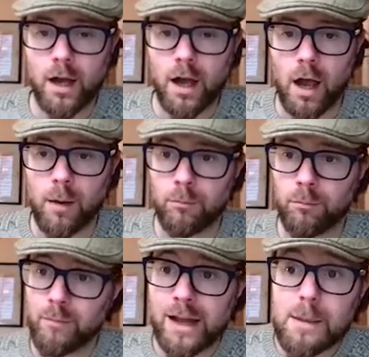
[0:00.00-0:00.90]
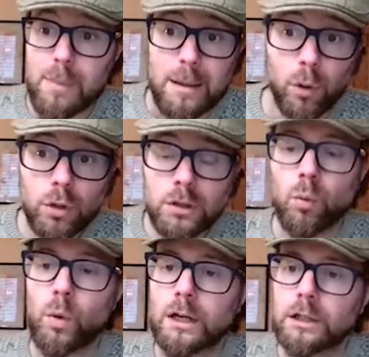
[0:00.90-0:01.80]
um, many people
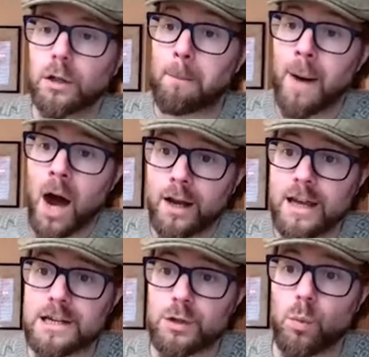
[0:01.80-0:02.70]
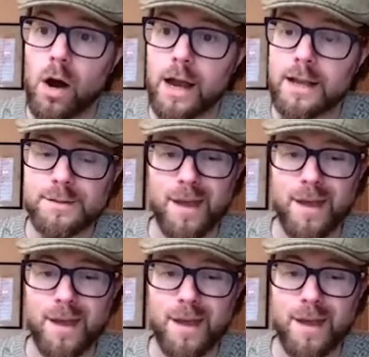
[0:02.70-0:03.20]
will market wines,